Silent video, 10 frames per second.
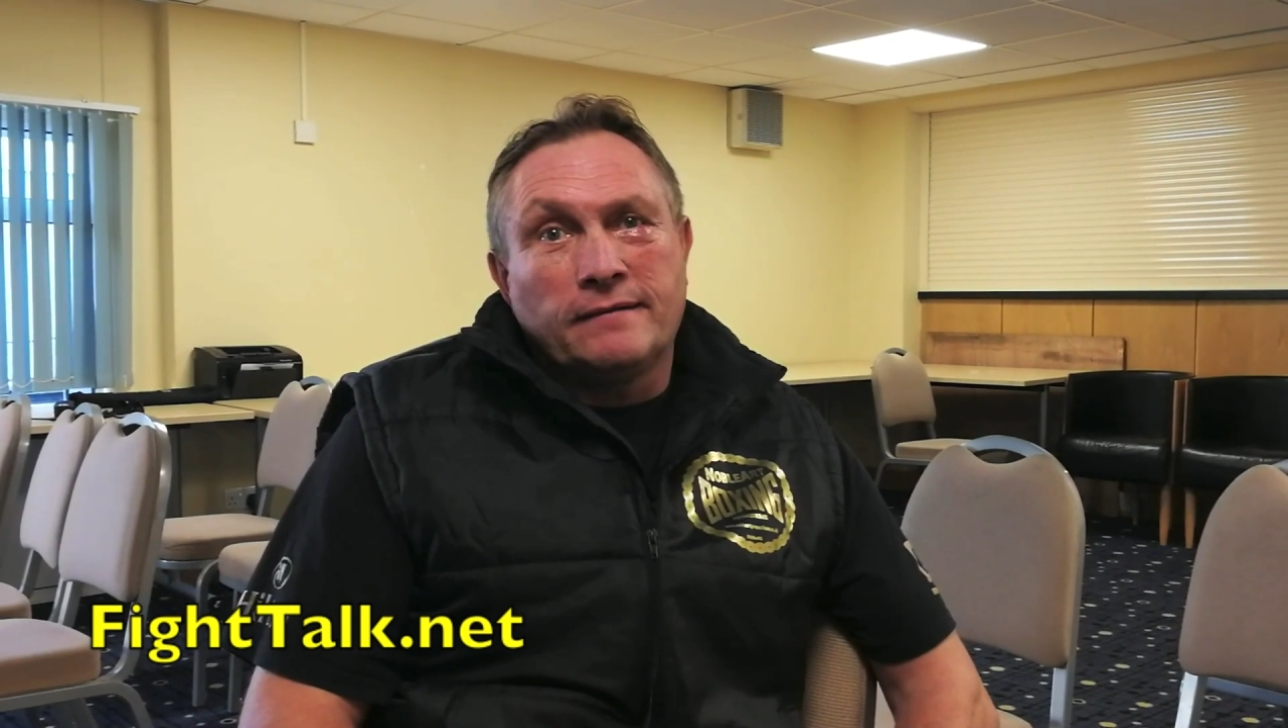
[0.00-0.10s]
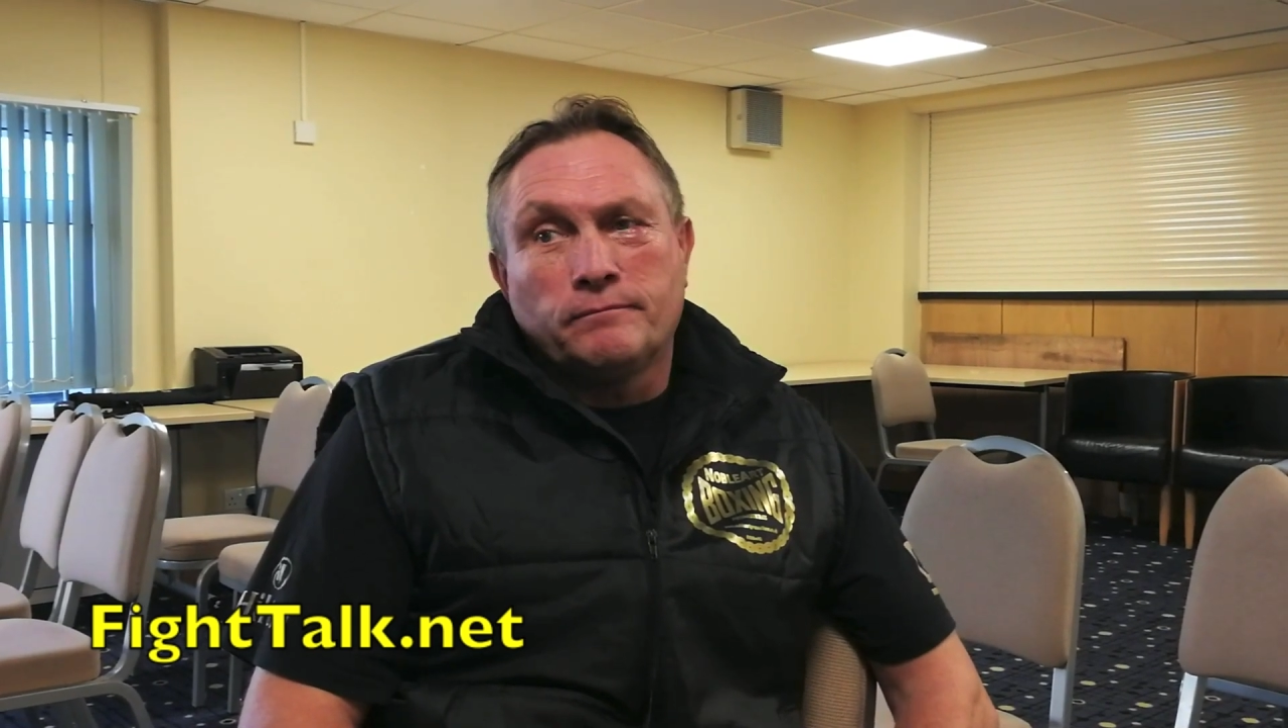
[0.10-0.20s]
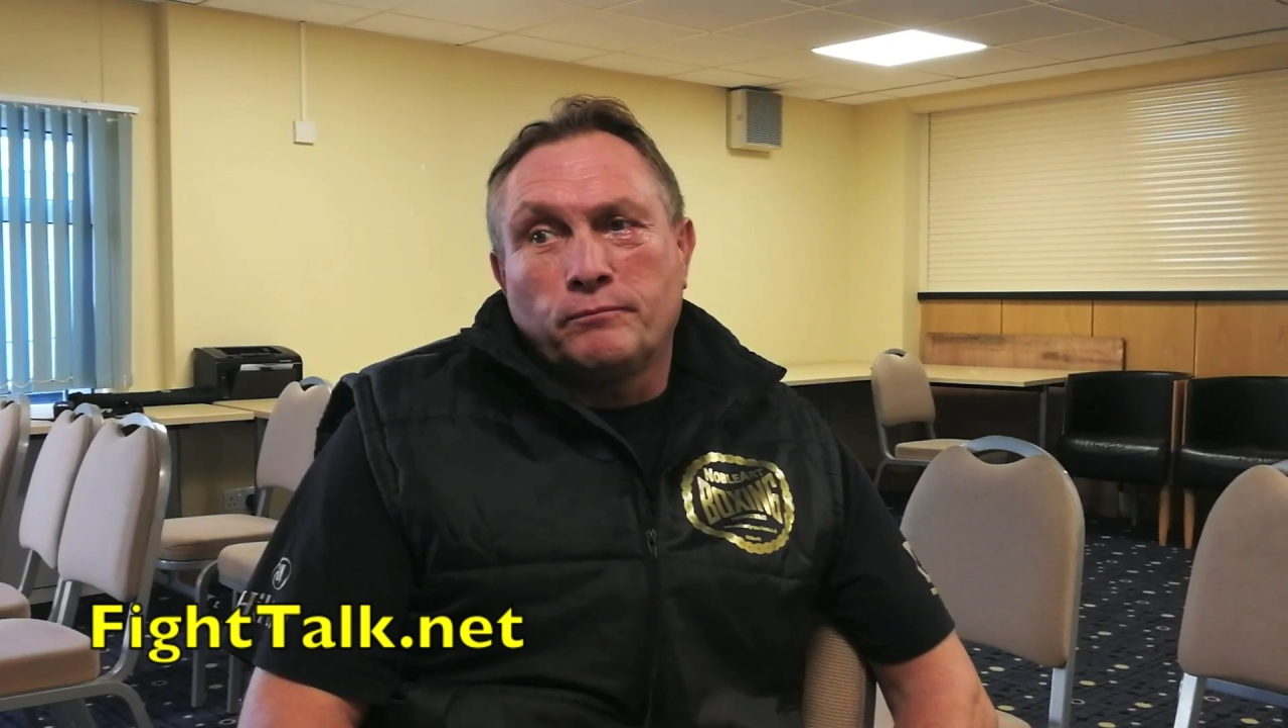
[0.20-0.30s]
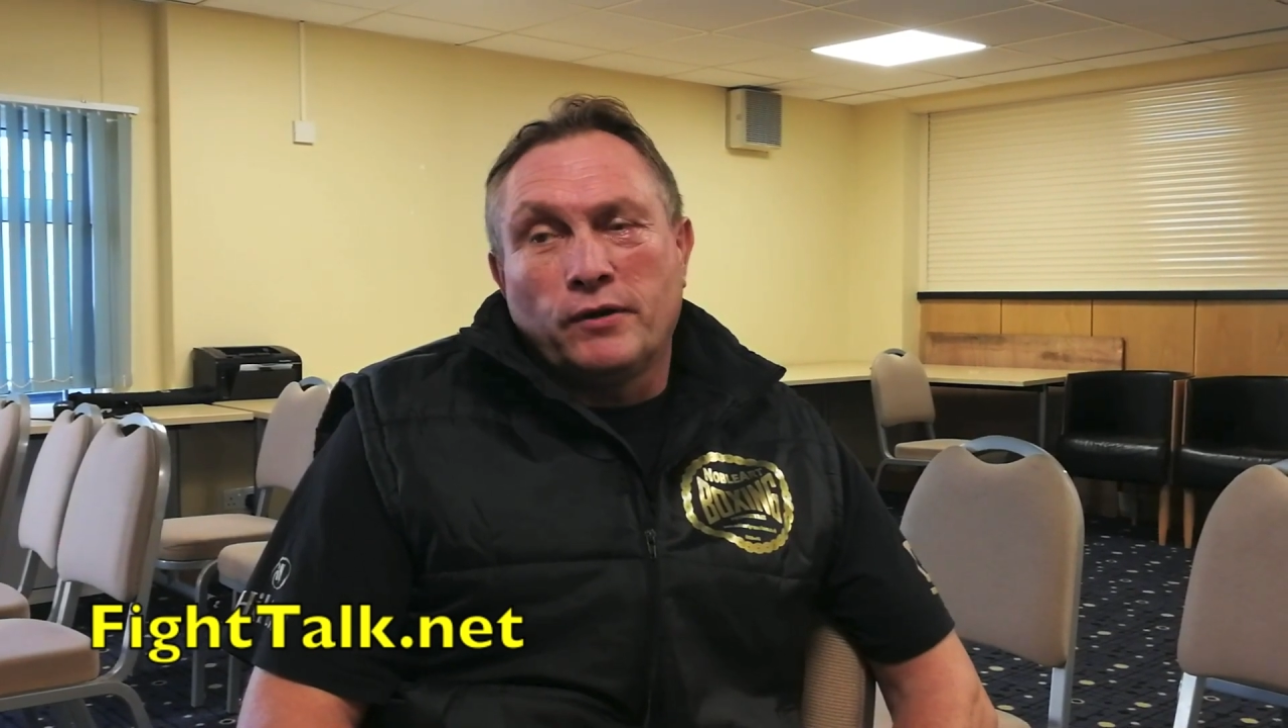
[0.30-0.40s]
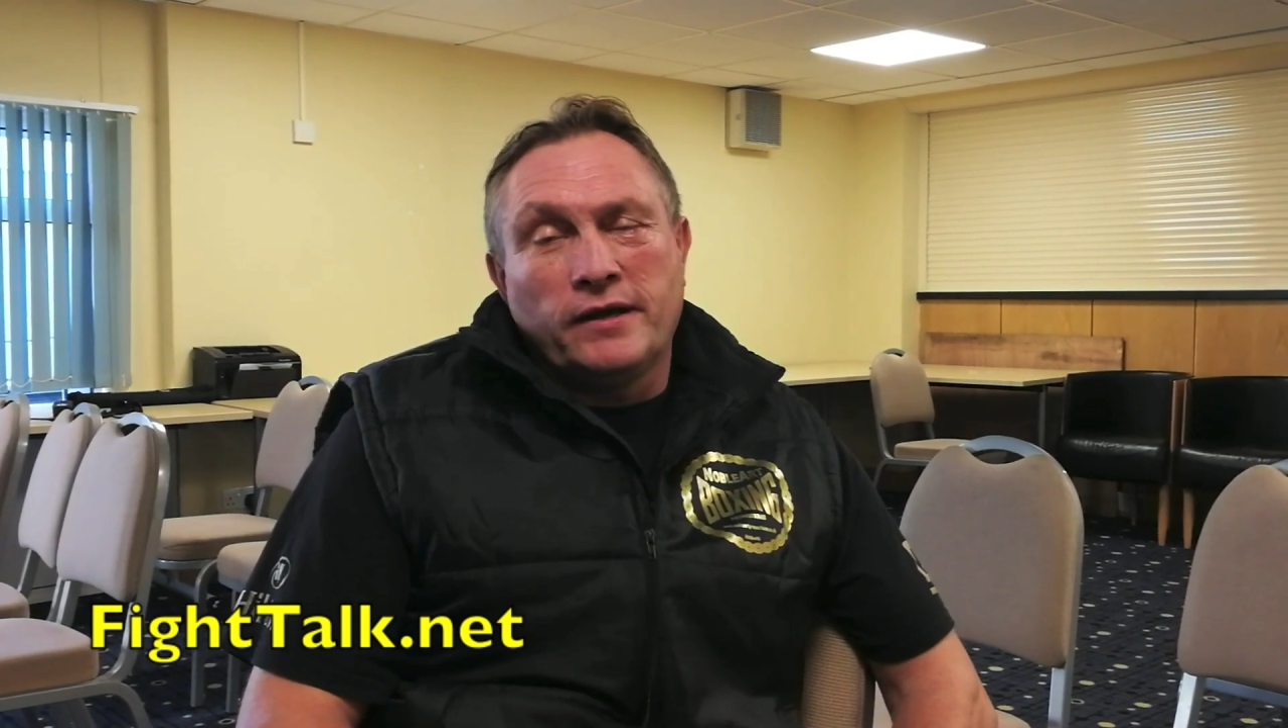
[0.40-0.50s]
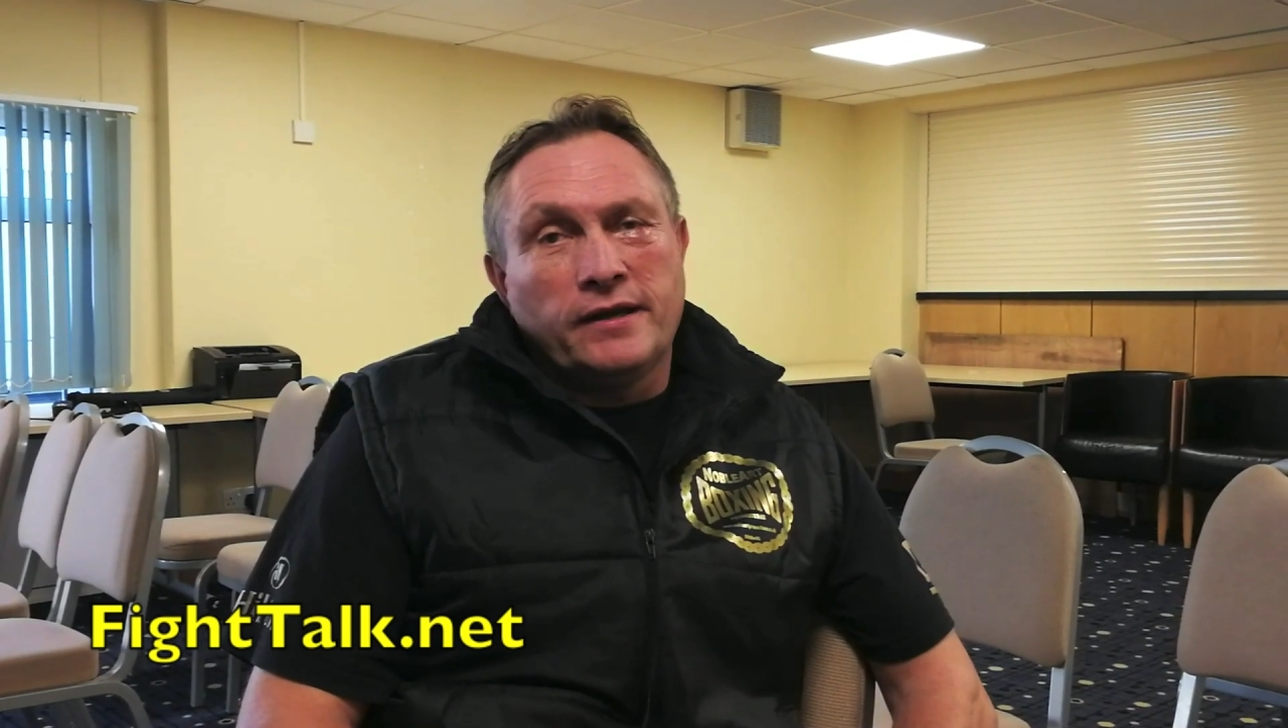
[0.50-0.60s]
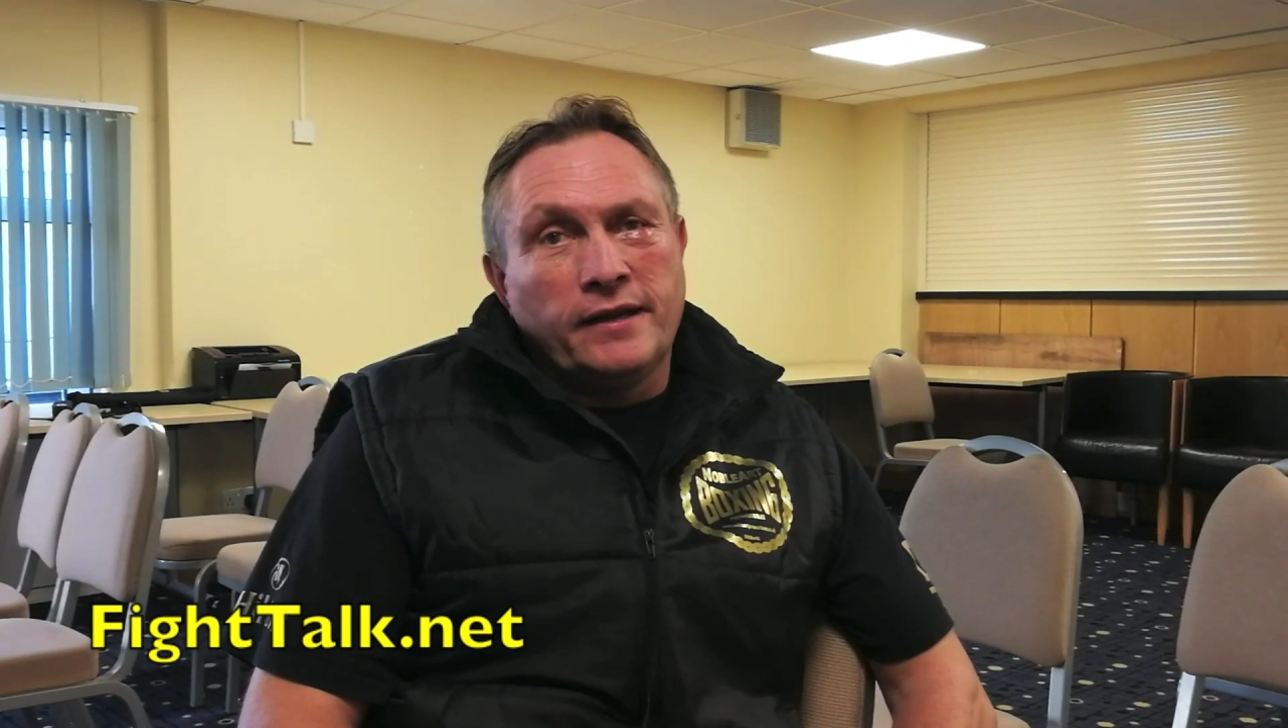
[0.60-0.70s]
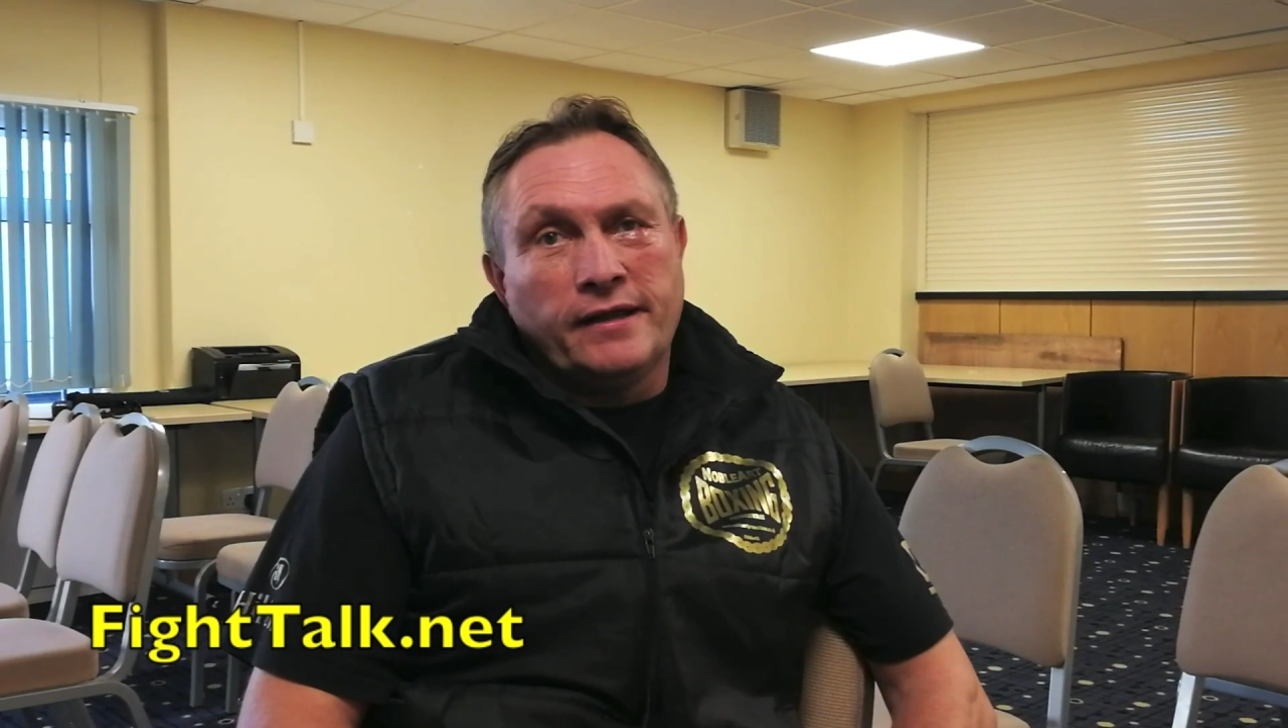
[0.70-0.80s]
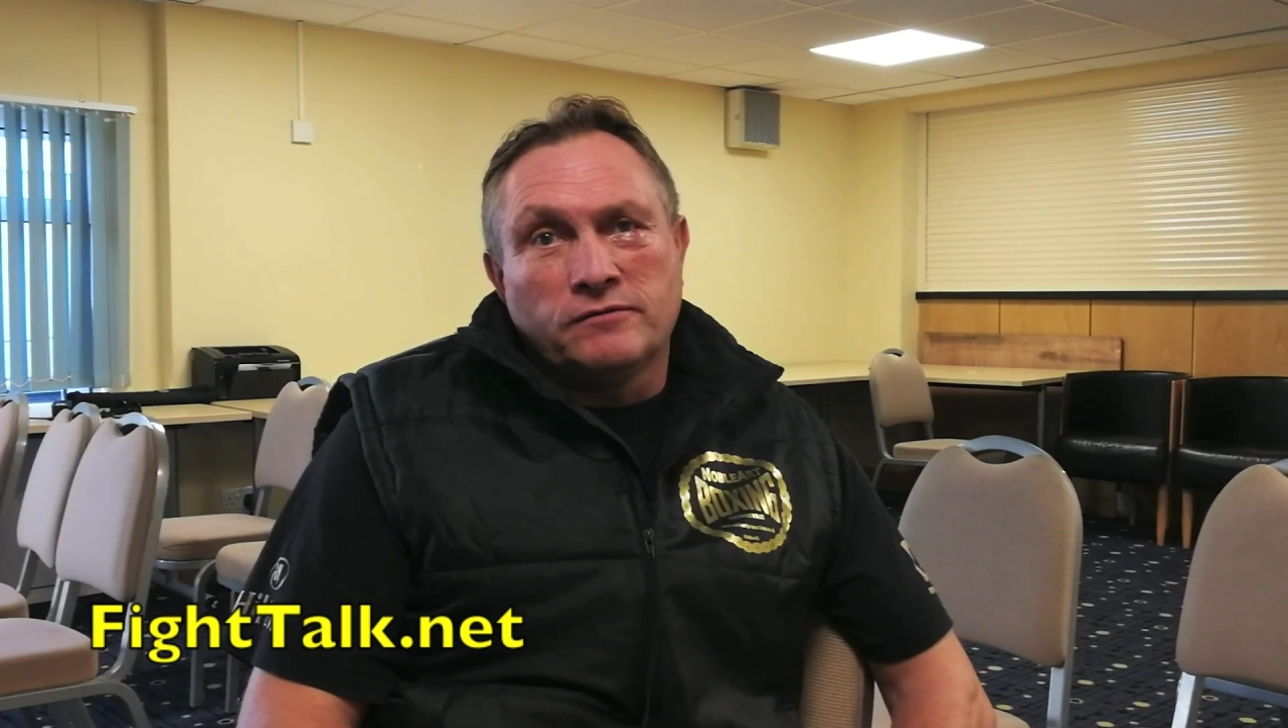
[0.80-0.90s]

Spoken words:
Brilliant in-house